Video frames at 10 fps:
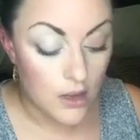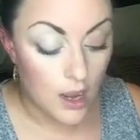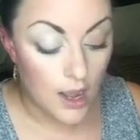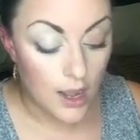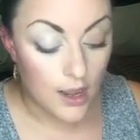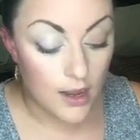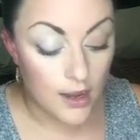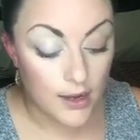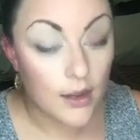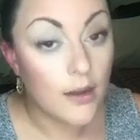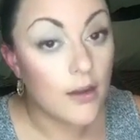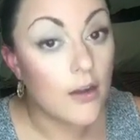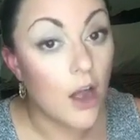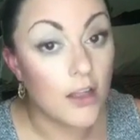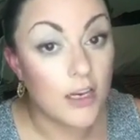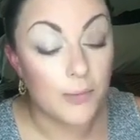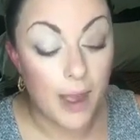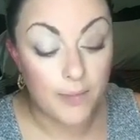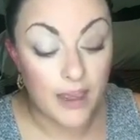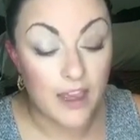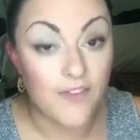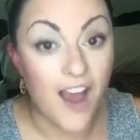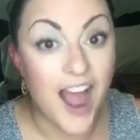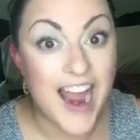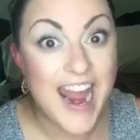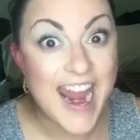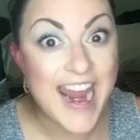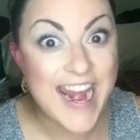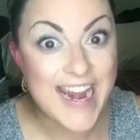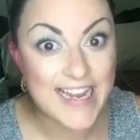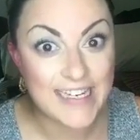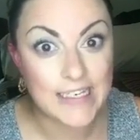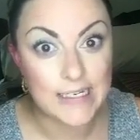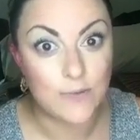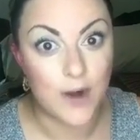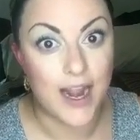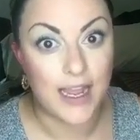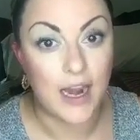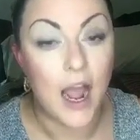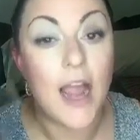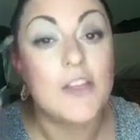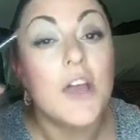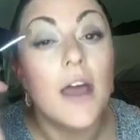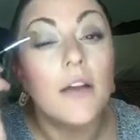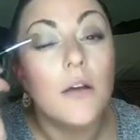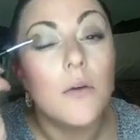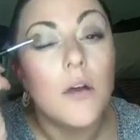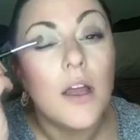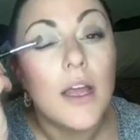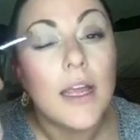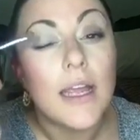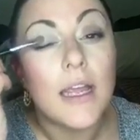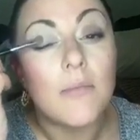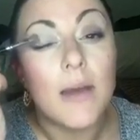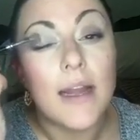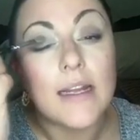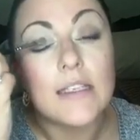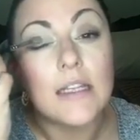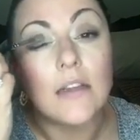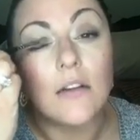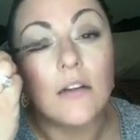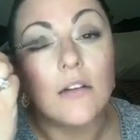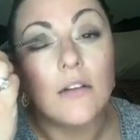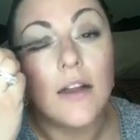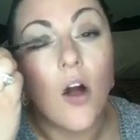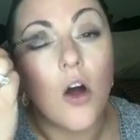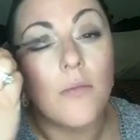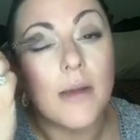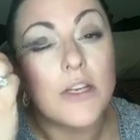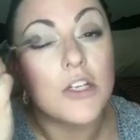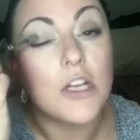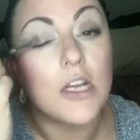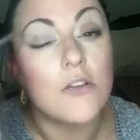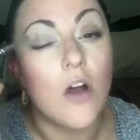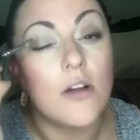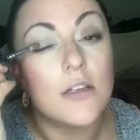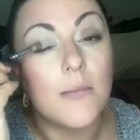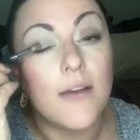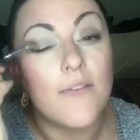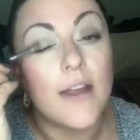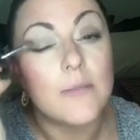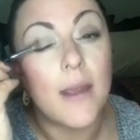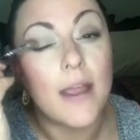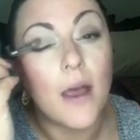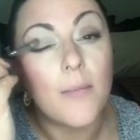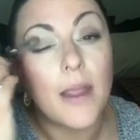I call it a pet peeve. I hate it when I get eyeshadow in my concealer, like on my cheeks, onto my face makeup.